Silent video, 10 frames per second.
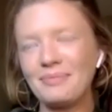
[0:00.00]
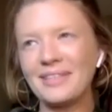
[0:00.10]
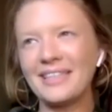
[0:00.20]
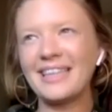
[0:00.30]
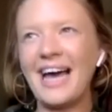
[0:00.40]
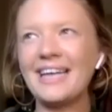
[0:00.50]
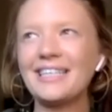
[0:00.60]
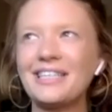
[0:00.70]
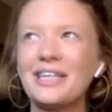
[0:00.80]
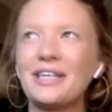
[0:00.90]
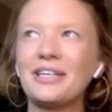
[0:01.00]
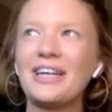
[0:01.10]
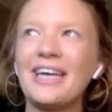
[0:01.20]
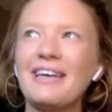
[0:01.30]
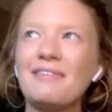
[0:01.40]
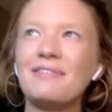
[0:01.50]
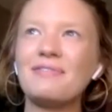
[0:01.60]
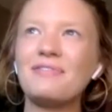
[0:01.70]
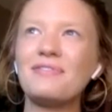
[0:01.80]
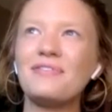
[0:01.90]
last year, it
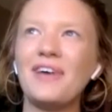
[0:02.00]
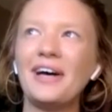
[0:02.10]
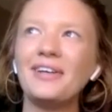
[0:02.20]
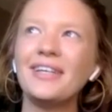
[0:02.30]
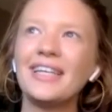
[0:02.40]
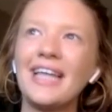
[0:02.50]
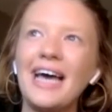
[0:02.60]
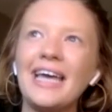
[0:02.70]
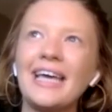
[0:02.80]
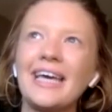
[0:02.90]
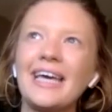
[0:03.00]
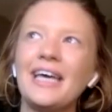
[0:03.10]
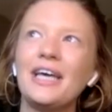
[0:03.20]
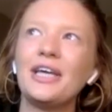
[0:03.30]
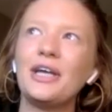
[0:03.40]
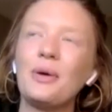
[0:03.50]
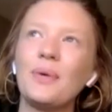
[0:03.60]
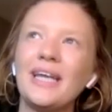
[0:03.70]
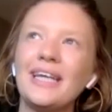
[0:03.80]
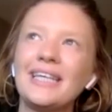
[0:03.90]
felt like,
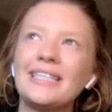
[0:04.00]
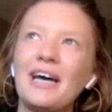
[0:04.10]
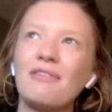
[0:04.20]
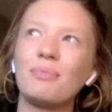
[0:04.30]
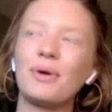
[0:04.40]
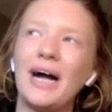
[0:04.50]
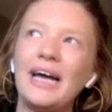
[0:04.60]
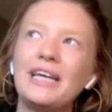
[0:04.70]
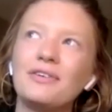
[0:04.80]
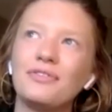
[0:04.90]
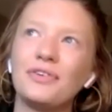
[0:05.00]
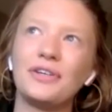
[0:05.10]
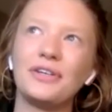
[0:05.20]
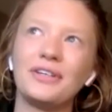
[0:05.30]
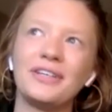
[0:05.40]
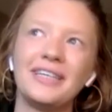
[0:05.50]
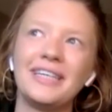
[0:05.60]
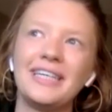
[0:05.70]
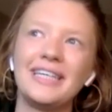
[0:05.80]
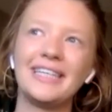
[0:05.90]
we didn't get to have Pride for
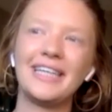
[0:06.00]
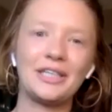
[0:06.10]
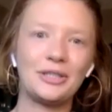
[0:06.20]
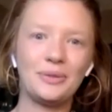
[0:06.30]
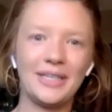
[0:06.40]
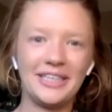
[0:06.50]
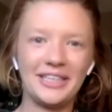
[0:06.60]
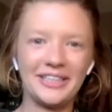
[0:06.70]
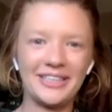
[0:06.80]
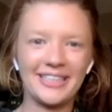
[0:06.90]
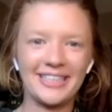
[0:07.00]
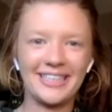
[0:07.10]
like 2 years.